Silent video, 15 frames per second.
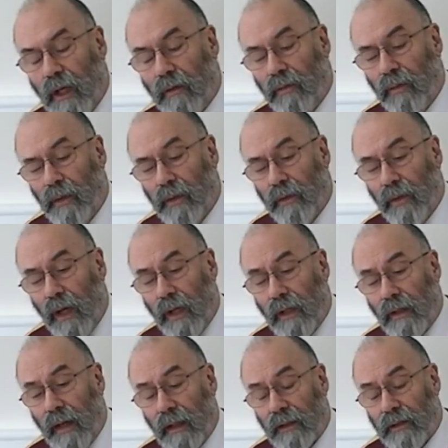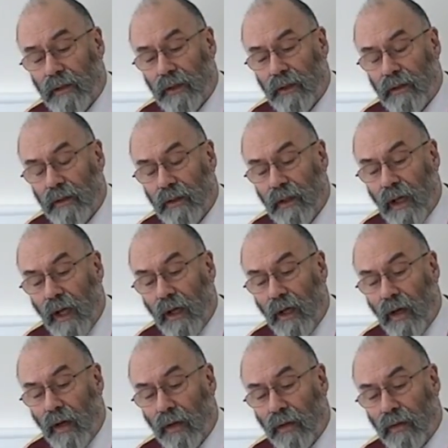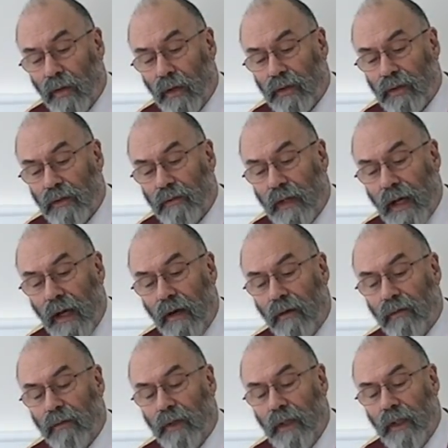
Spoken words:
with the rocker action across the valve